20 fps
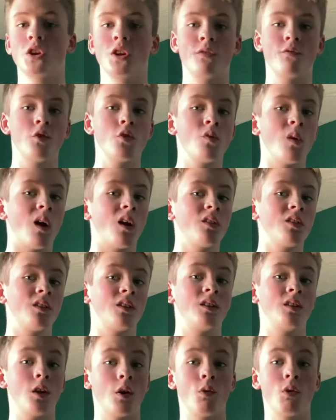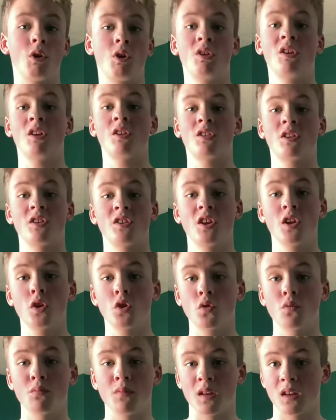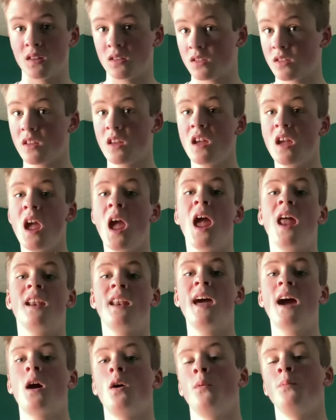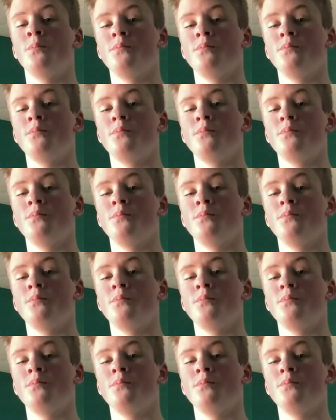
if you all didn't know what discontinue means. Now,